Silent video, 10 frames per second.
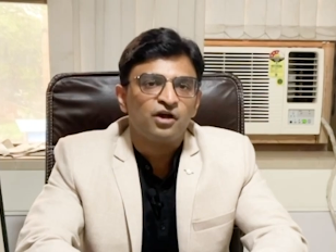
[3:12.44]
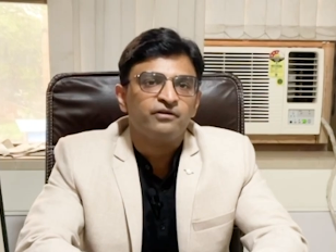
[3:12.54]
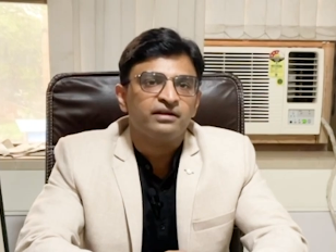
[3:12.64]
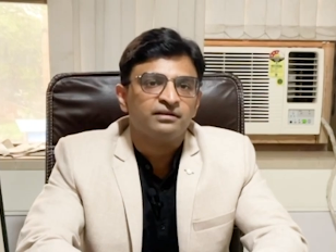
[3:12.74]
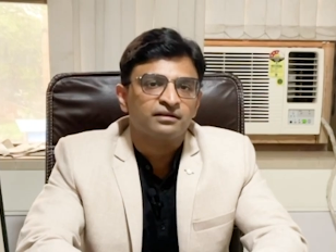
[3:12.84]

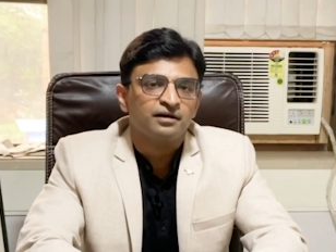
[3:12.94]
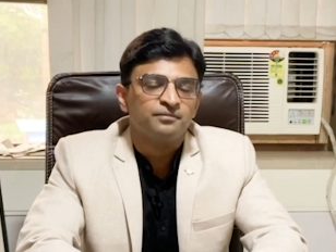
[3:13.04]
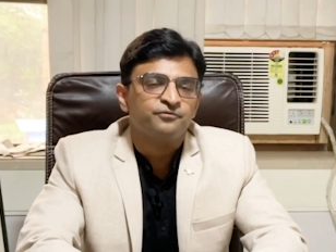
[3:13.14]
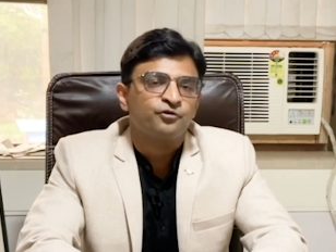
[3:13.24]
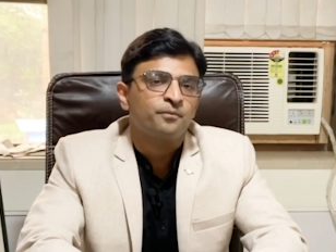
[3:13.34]
have
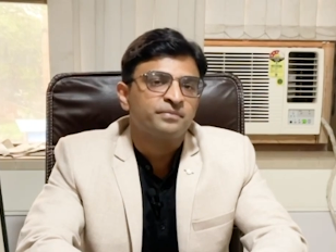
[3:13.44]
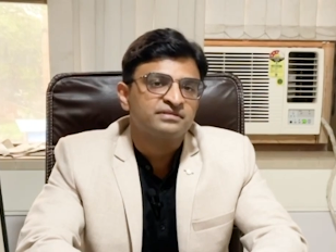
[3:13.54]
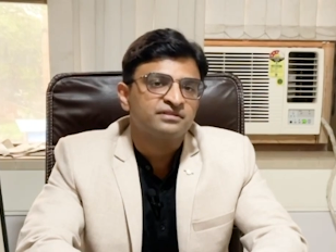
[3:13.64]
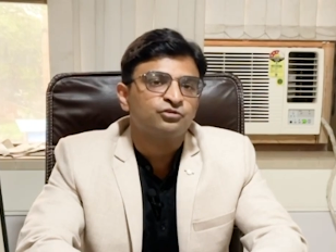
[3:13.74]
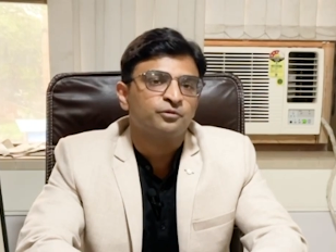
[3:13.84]
income from
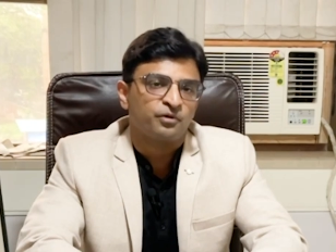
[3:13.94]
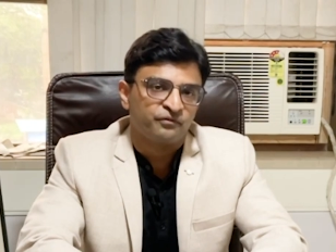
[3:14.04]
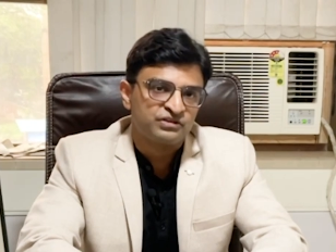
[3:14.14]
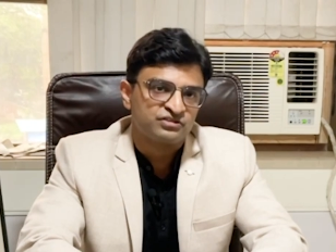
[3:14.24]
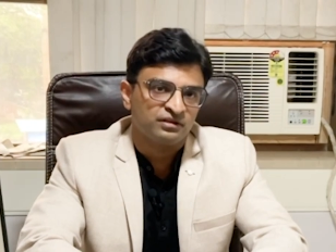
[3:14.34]
business or
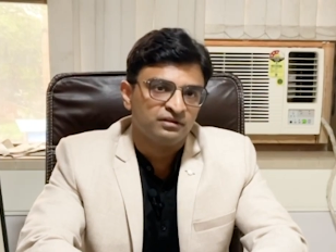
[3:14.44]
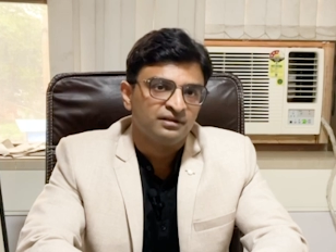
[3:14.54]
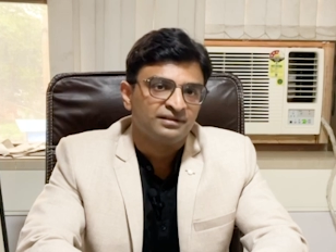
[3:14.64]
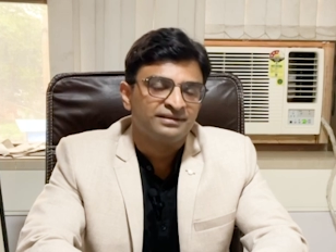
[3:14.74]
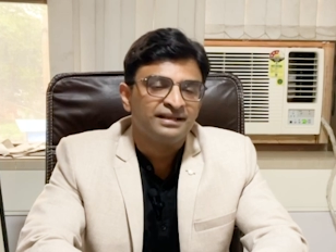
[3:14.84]
profession,
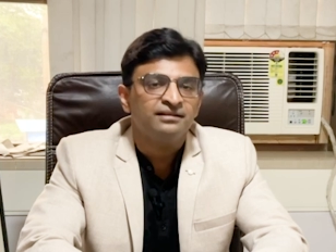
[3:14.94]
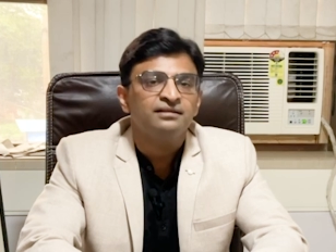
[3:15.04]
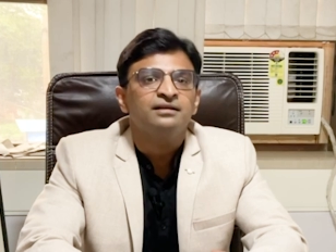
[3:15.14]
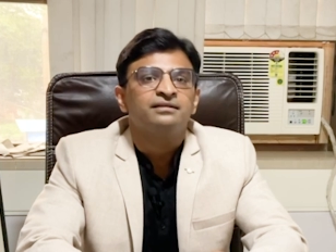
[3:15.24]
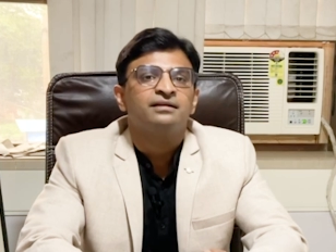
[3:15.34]

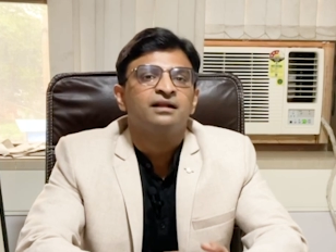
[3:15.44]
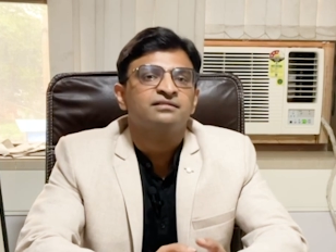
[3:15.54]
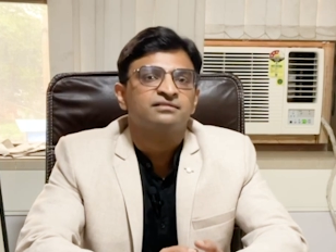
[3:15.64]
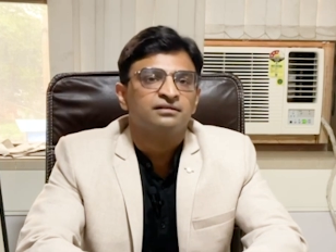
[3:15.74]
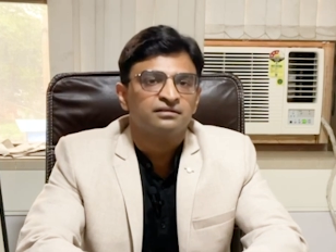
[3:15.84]
then there are
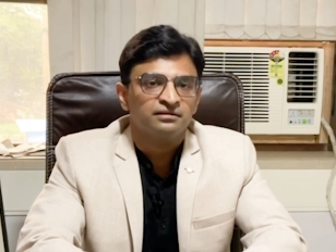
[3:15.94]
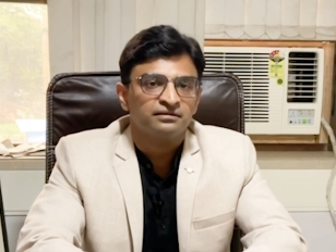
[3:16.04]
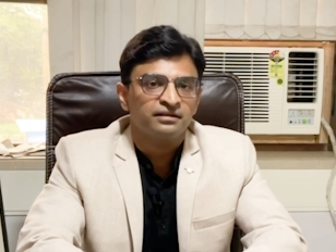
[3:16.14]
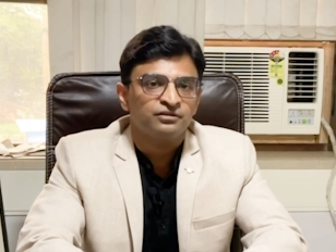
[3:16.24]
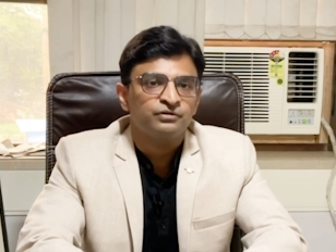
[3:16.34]
certain
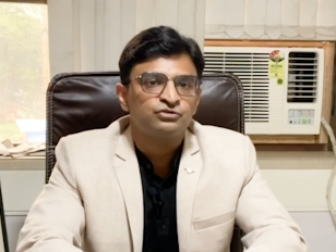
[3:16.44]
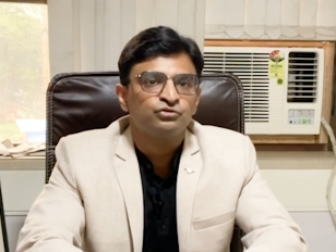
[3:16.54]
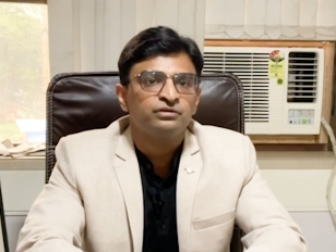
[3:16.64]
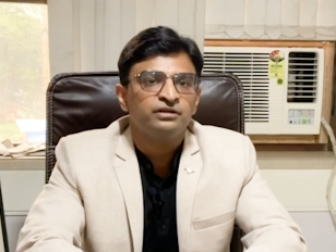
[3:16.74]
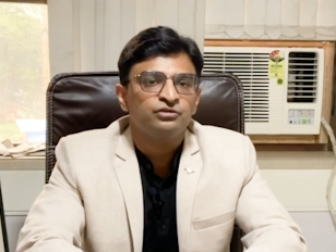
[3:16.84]
things which
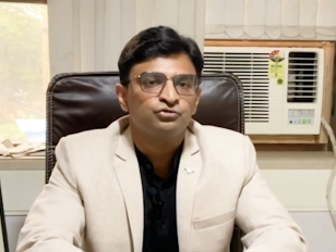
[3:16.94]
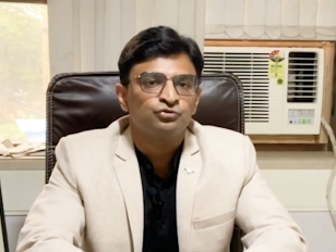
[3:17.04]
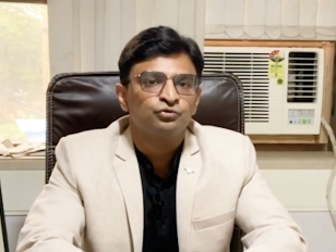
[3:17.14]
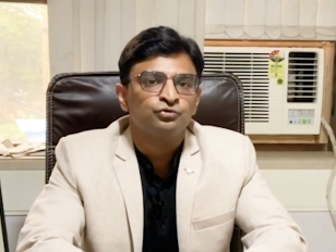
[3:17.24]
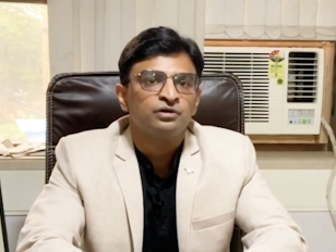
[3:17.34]
you need
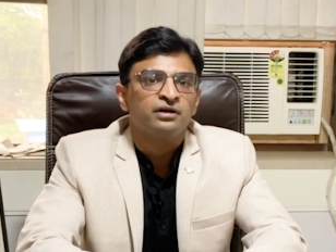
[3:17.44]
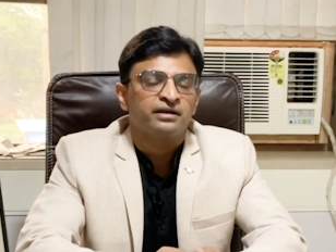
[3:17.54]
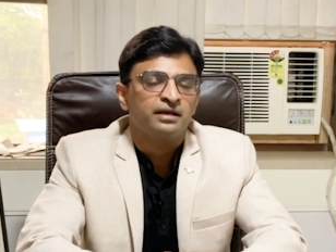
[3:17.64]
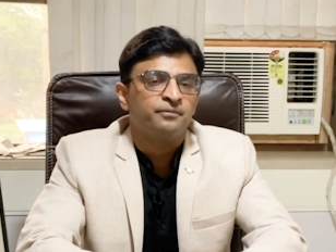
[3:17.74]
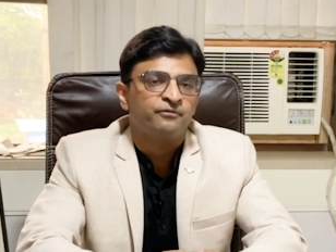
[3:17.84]
to
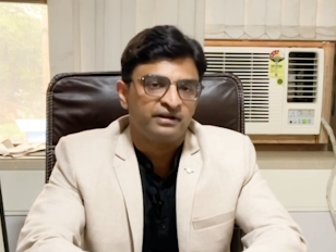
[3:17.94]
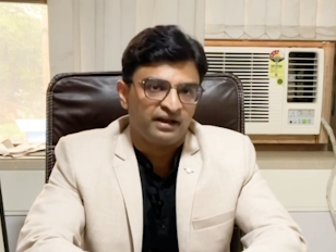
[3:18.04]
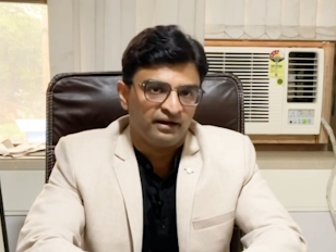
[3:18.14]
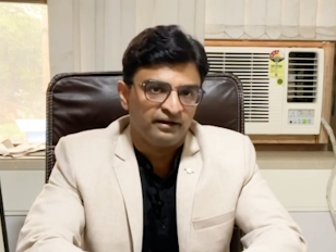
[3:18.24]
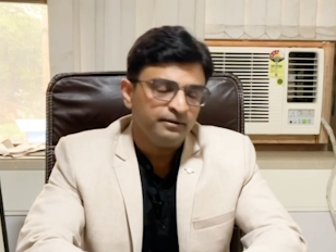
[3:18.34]
keep very
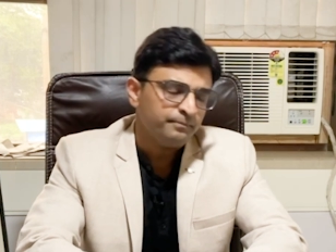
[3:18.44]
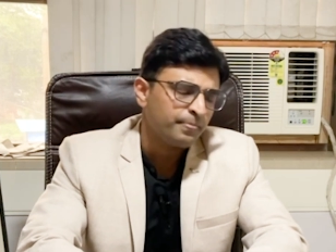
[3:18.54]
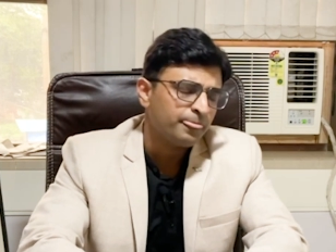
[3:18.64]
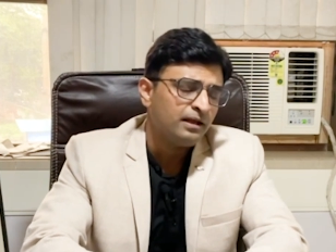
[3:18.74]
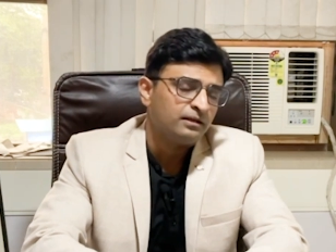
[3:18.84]
handy.
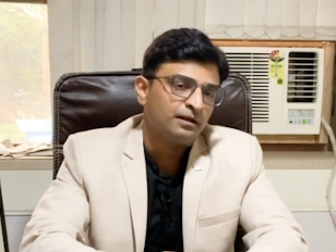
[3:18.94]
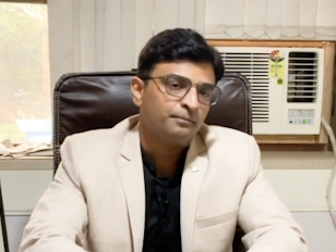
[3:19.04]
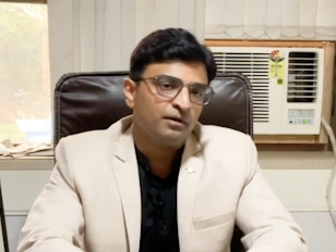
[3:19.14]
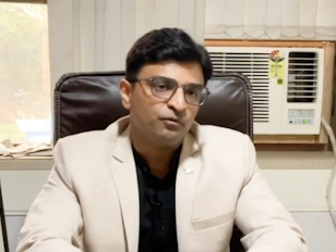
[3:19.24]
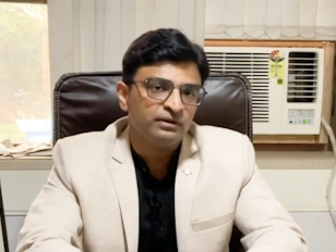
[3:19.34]

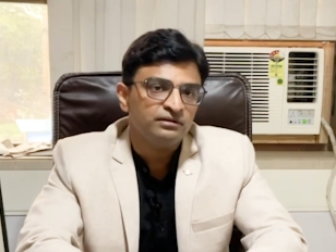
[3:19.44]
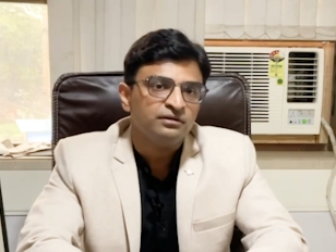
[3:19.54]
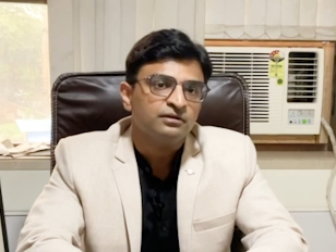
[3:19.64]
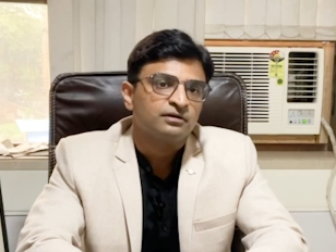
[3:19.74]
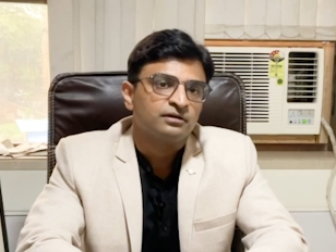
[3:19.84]
Number
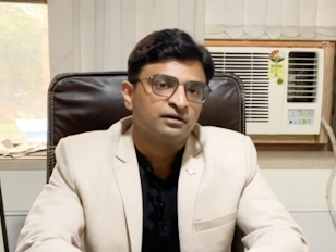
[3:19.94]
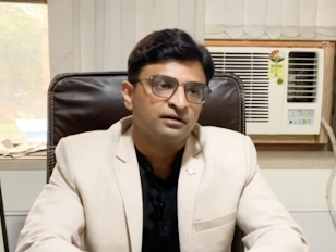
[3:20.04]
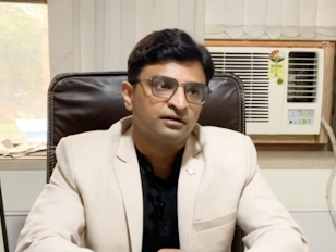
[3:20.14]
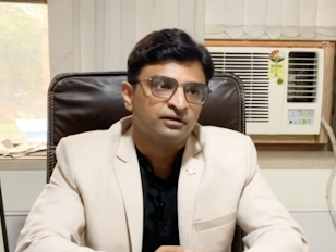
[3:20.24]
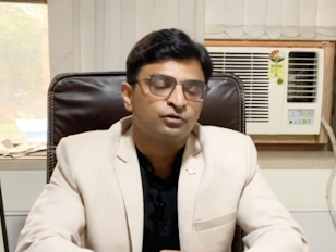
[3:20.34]
one,
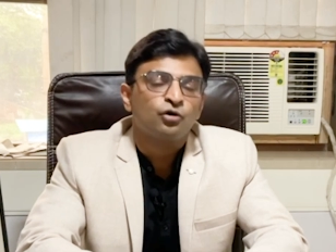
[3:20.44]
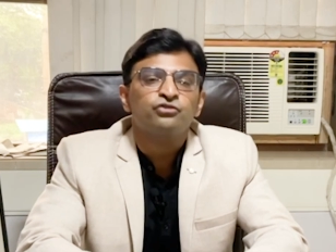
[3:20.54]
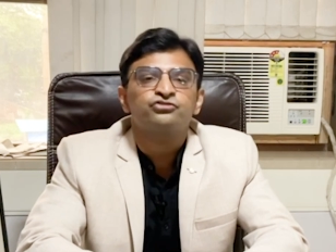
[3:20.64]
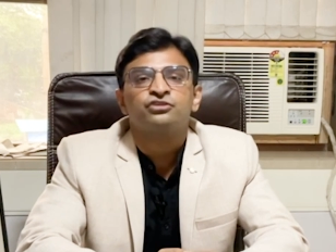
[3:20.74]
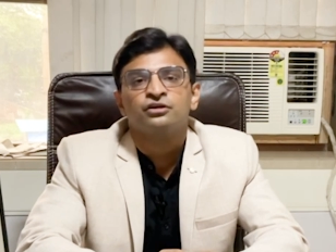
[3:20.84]

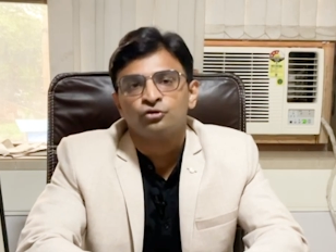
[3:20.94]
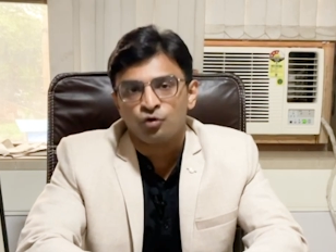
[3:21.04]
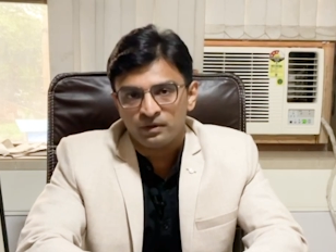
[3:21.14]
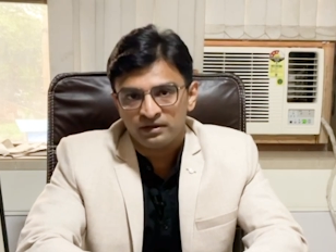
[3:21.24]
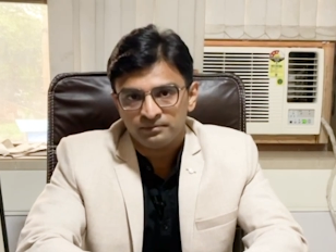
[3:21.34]
gross
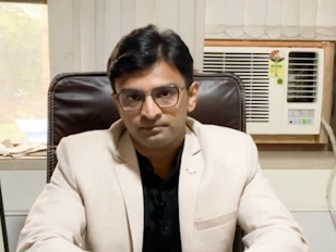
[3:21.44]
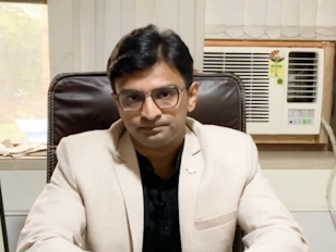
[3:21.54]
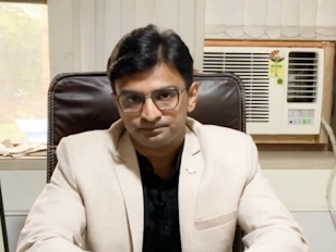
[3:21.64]
turnover.